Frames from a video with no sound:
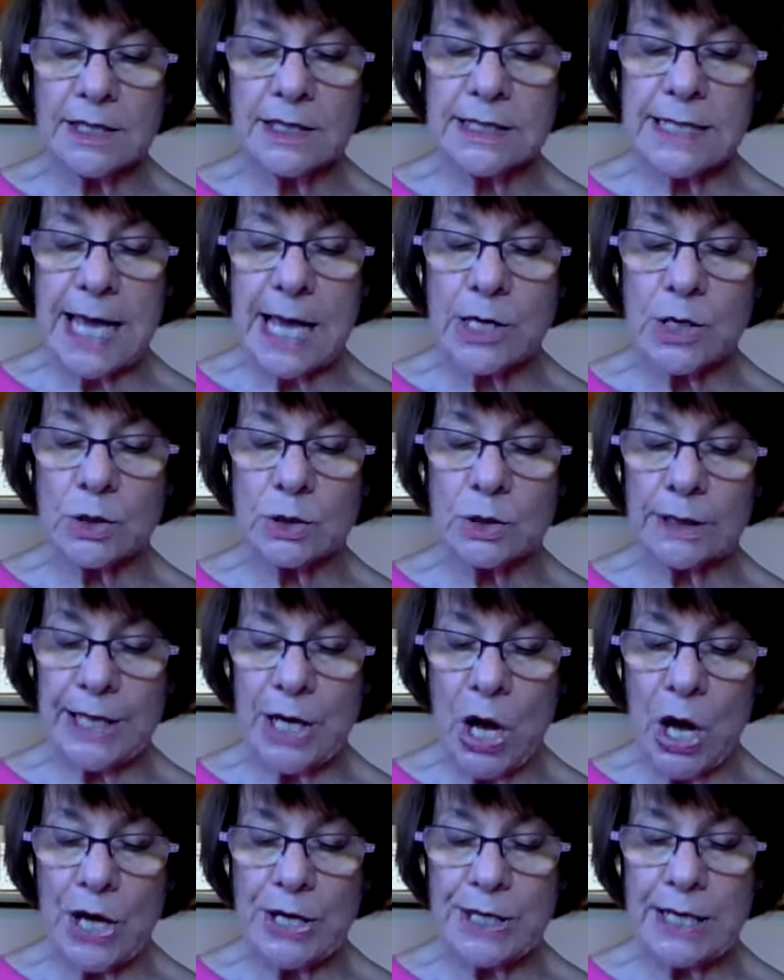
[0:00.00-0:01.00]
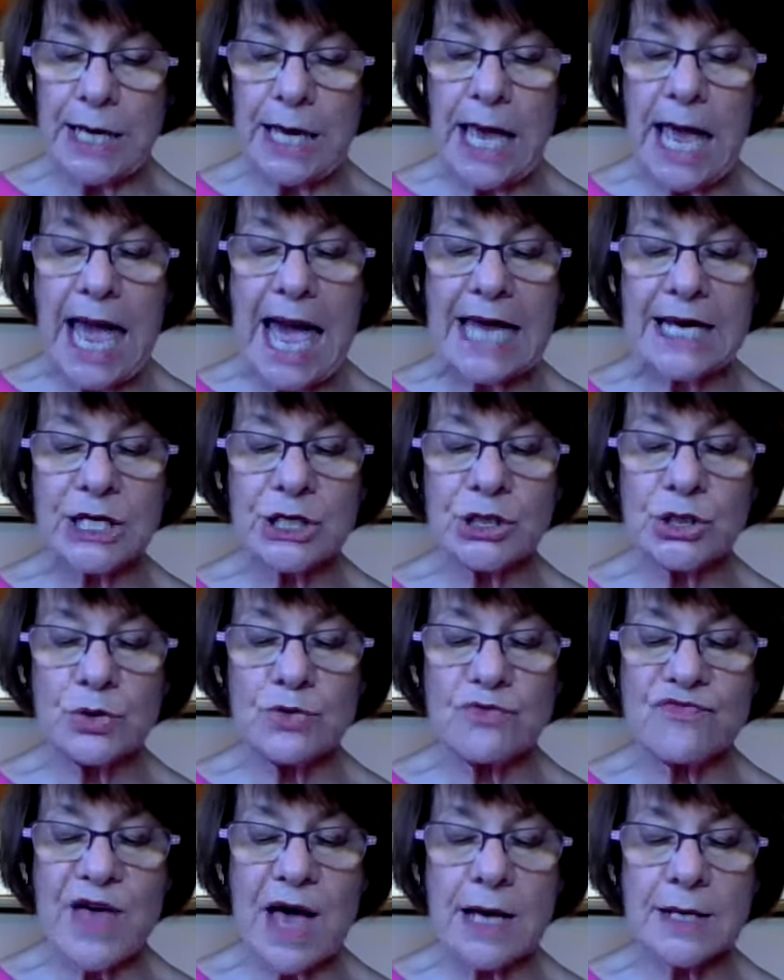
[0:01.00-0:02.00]
Diego Leon, and a
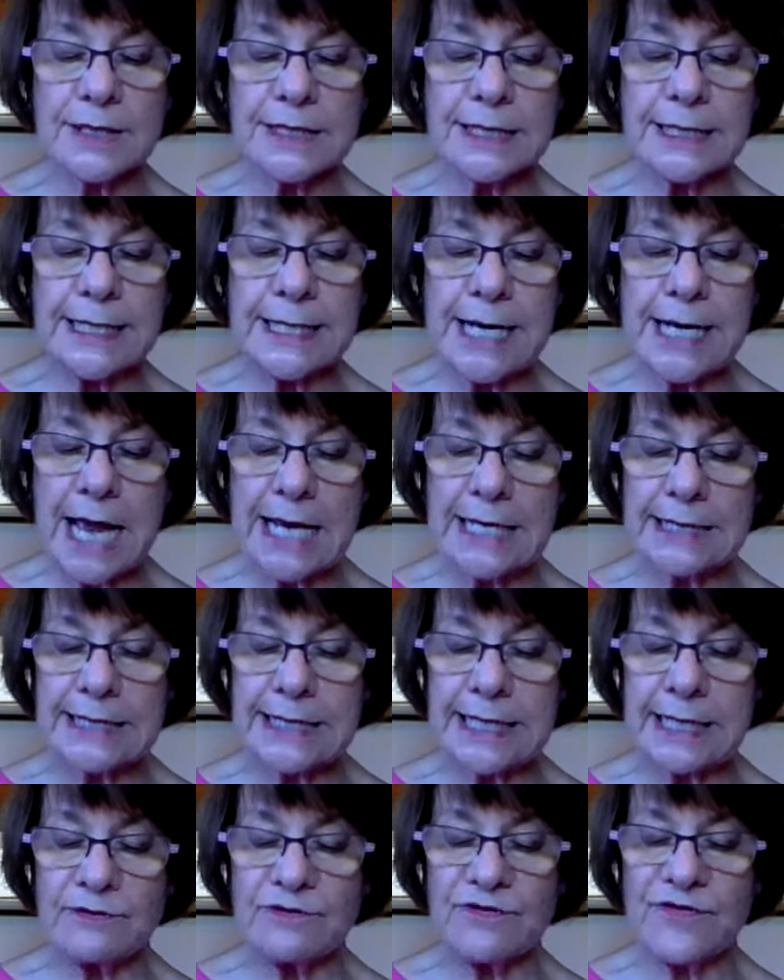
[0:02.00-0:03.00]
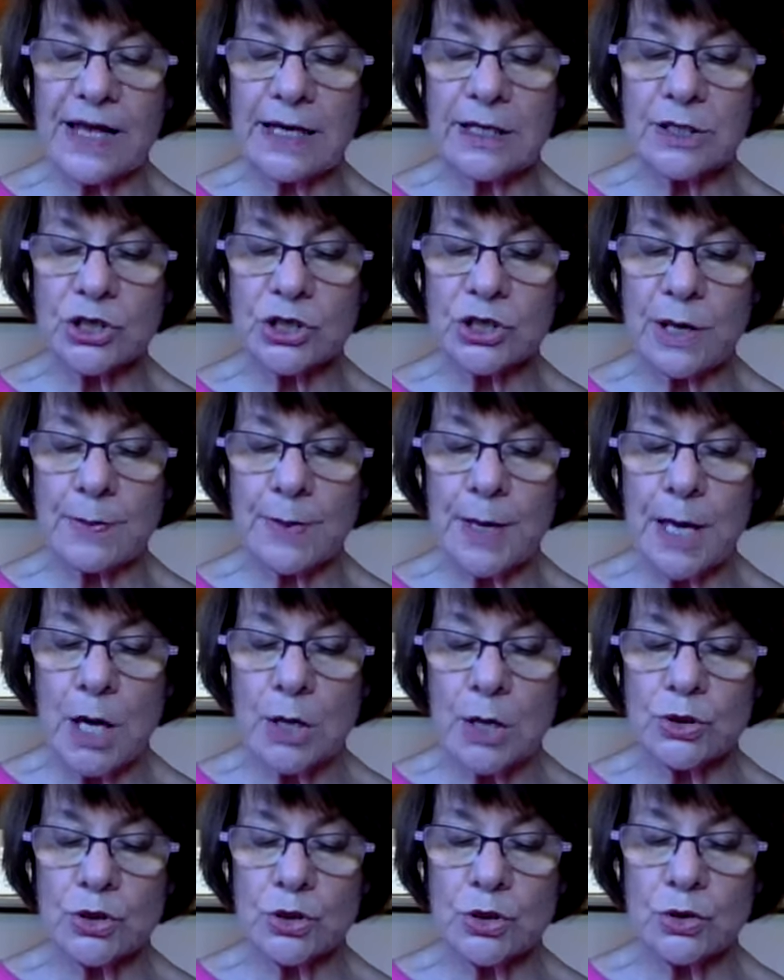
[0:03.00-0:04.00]
2019 Fellowship
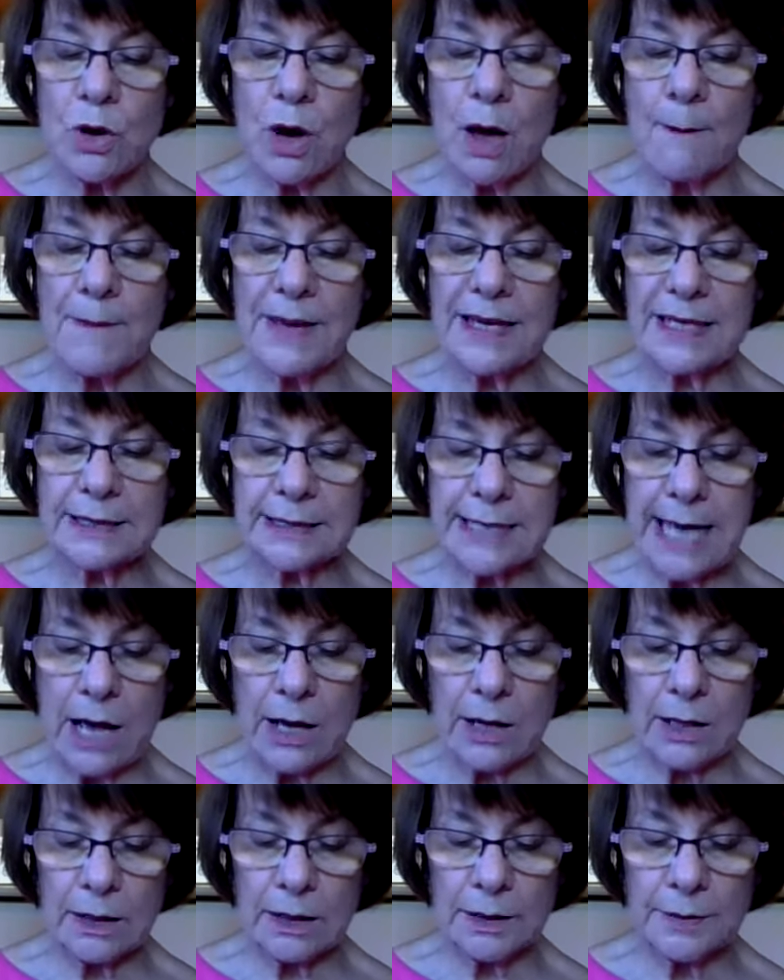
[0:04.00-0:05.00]
to MacDowell.